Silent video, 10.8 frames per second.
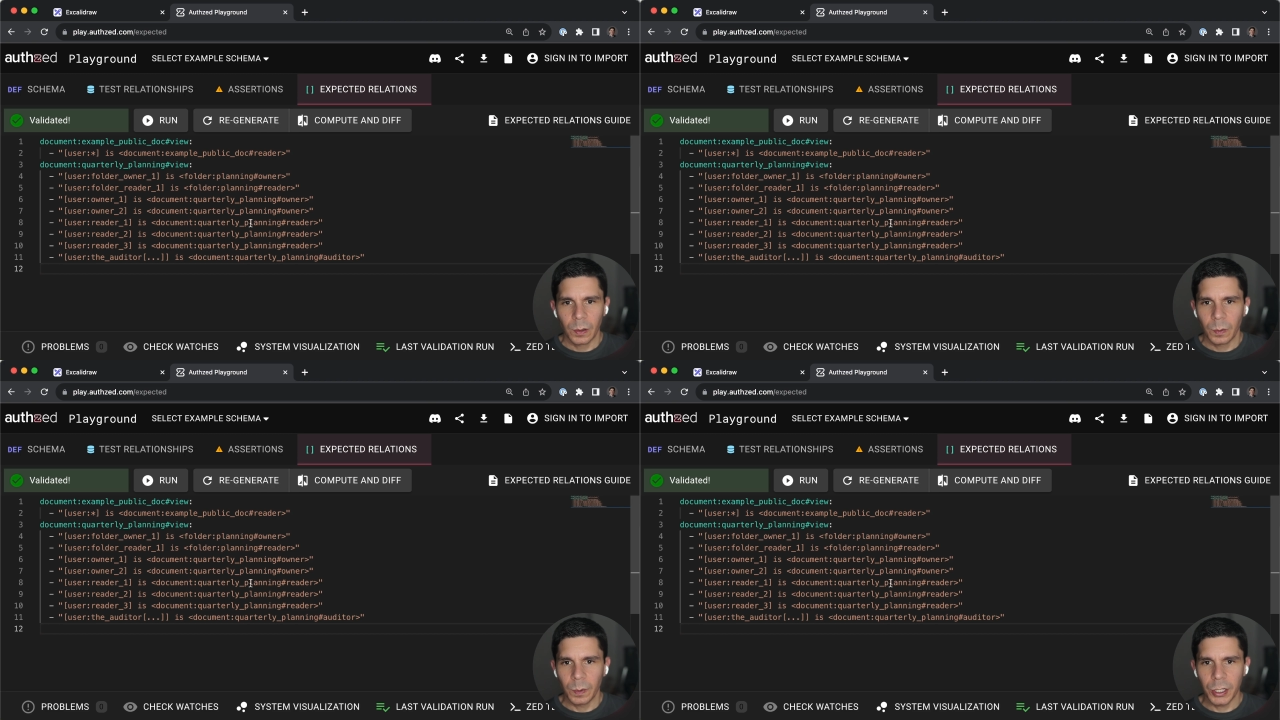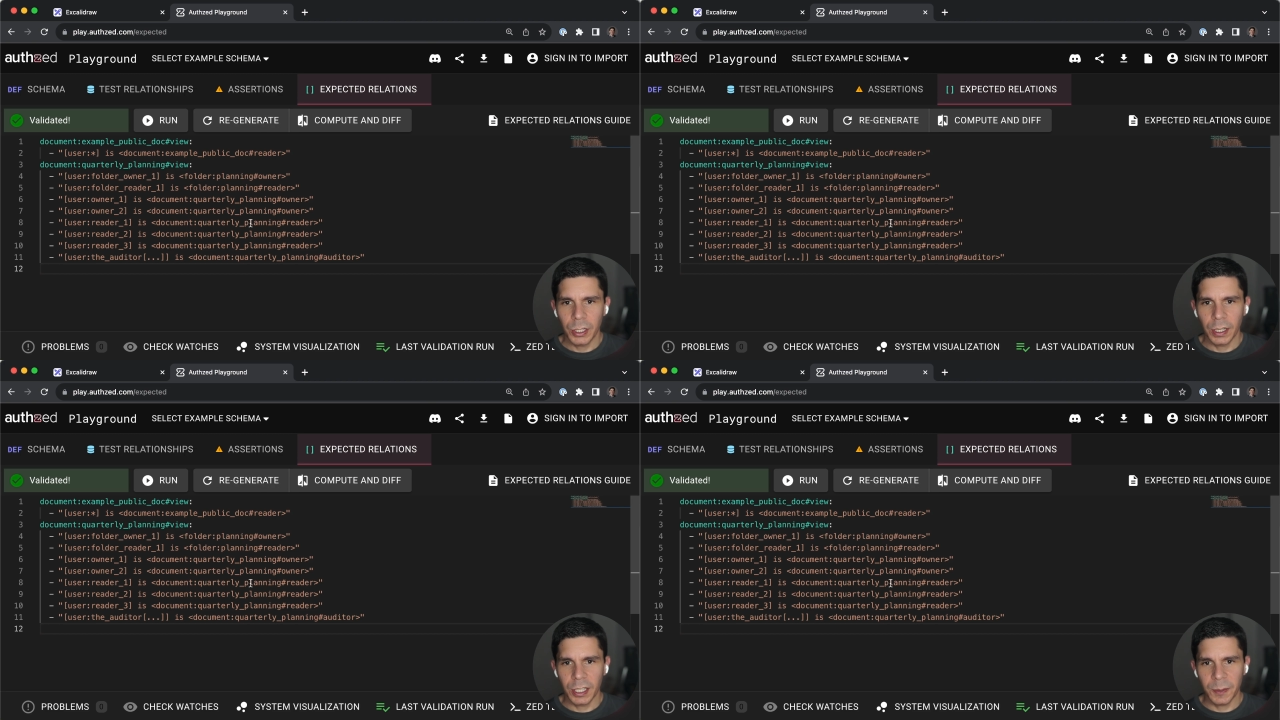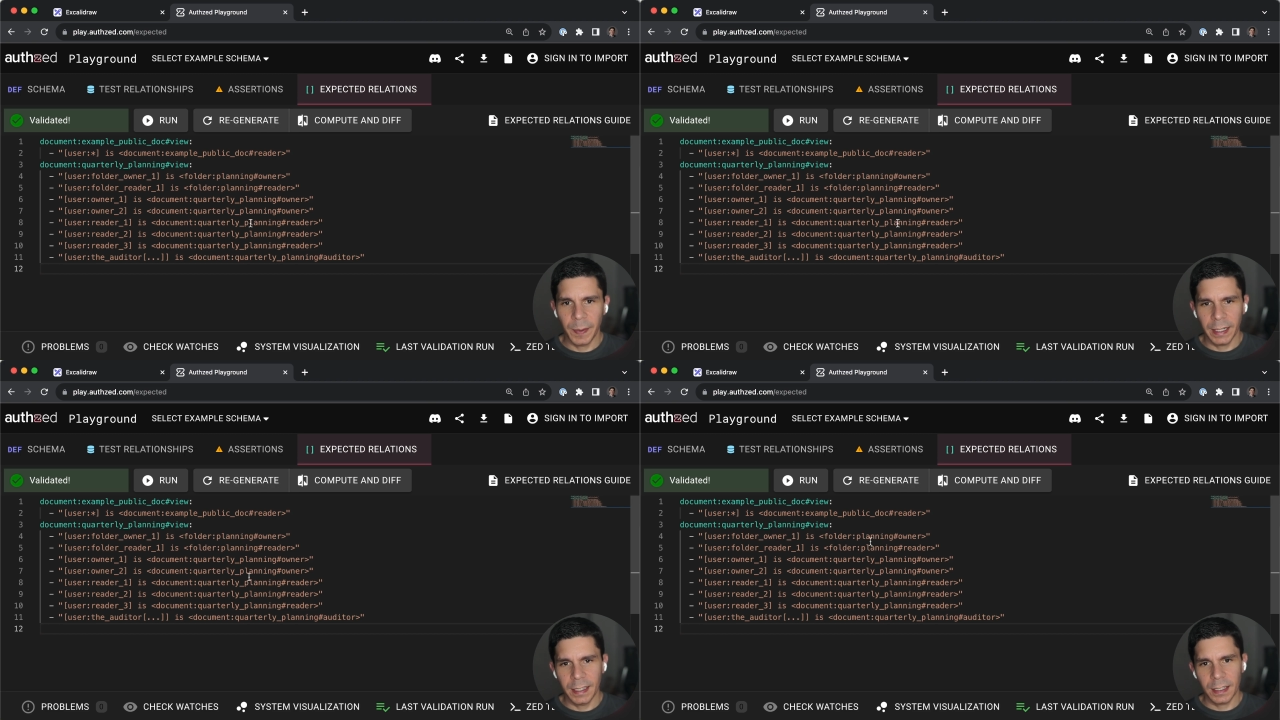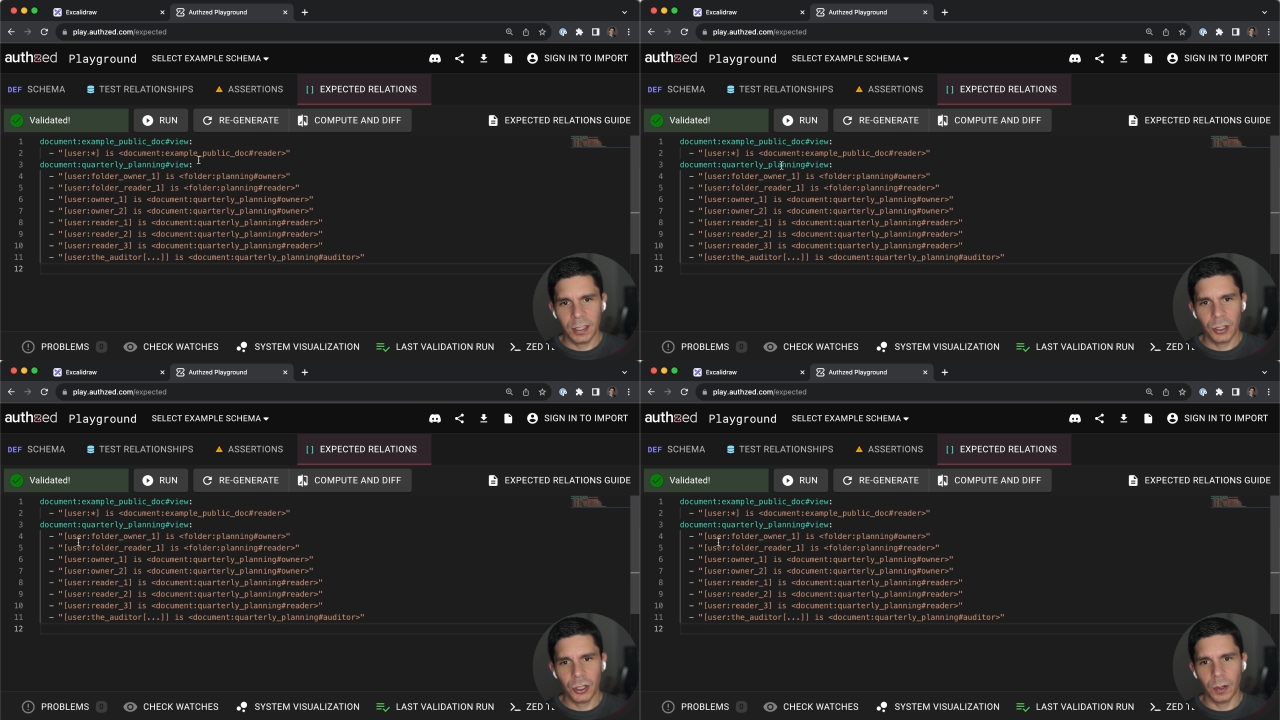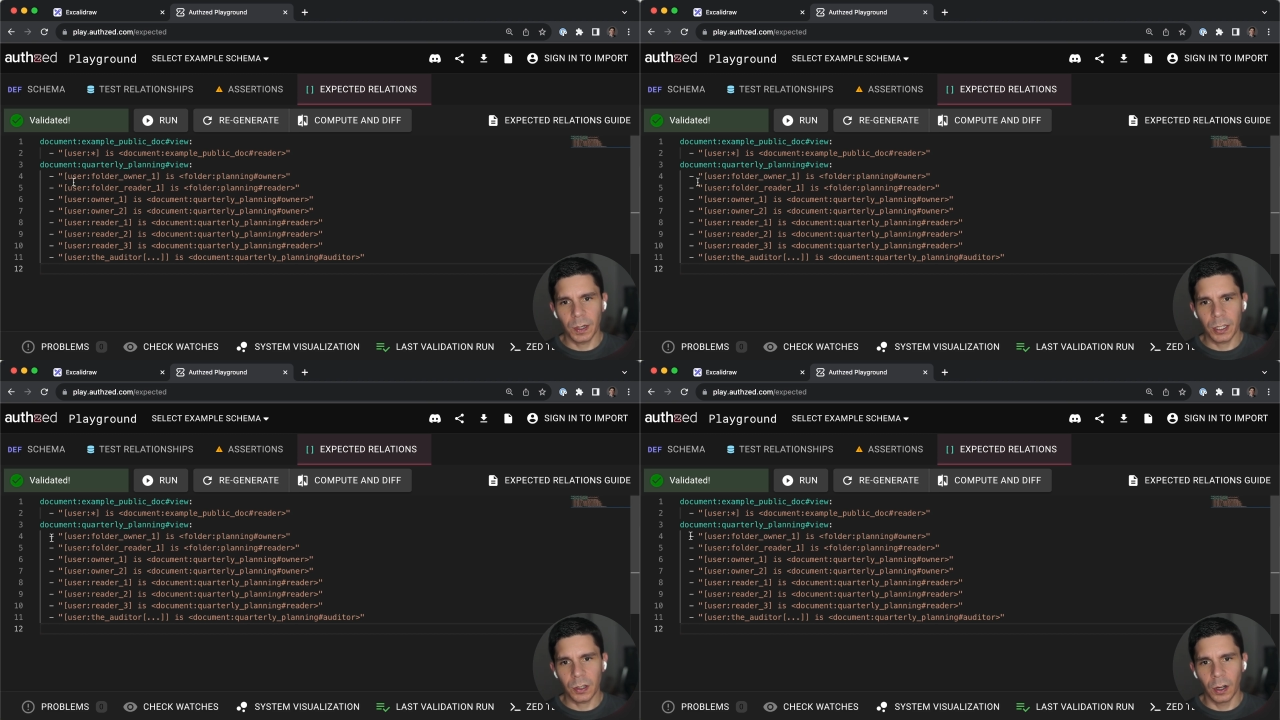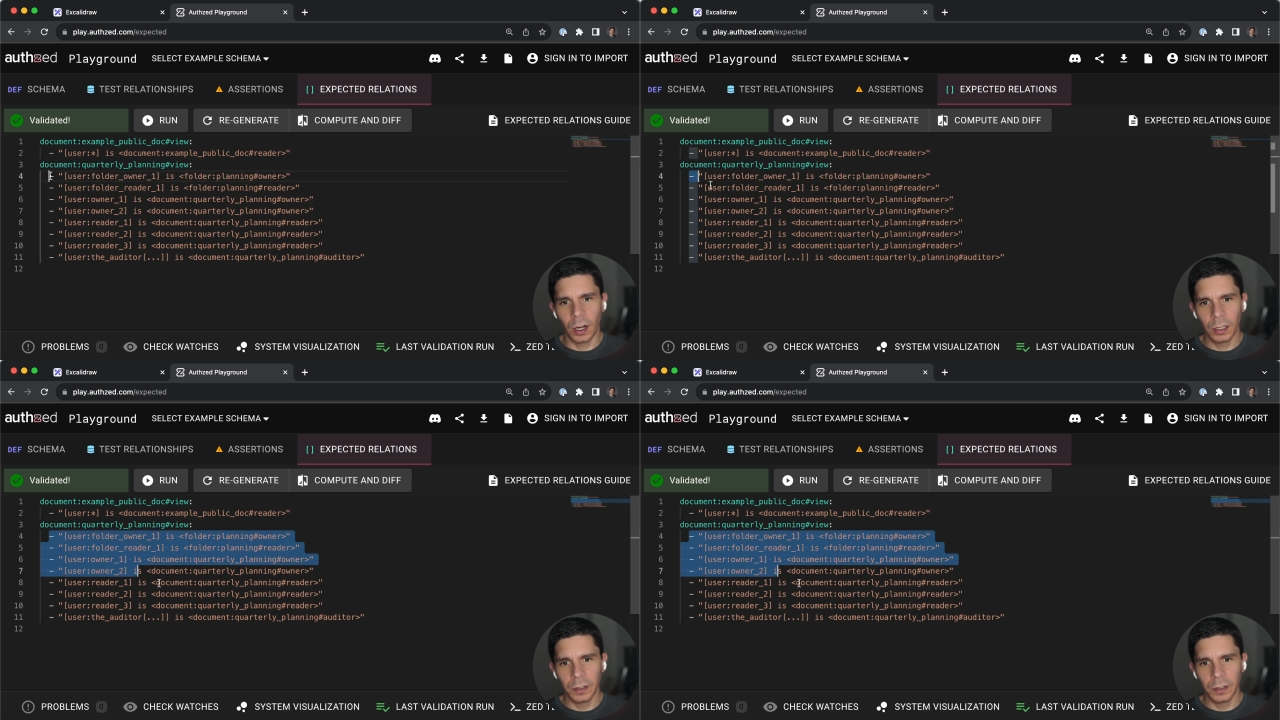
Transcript: we should expect it to show us all